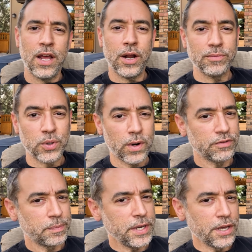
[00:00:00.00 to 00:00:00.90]
Now I'm sort
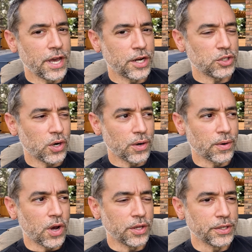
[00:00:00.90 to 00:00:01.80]
of speaking out of
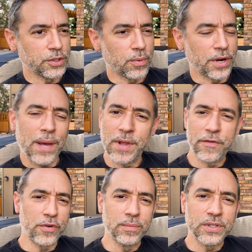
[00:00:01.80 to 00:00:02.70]
turn on this one. I'm
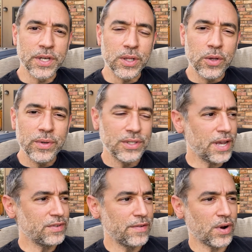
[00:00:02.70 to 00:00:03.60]
not from St.
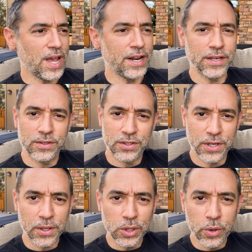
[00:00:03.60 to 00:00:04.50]
Louis. I've never had a
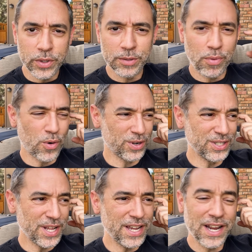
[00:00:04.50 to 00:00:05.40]
St. Louis
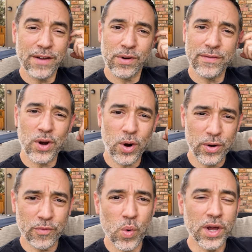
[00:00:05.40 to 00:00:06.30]
pork steak. I never even
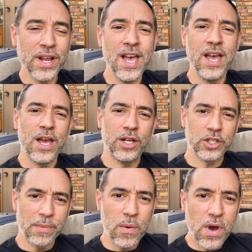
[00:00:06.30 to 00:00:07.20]
heard of one
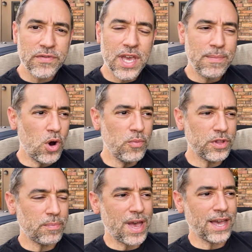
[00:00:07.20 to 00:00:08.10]
until my wife came home
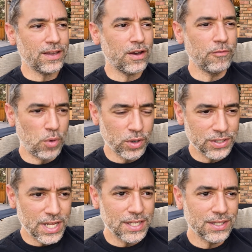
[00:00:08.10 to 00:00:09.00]
with a pack of
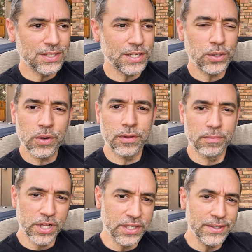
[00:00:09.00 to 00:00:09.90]
pork steaks and said, "Cook
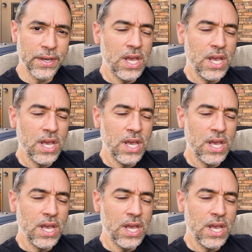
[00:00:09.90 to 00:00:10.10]
them, please."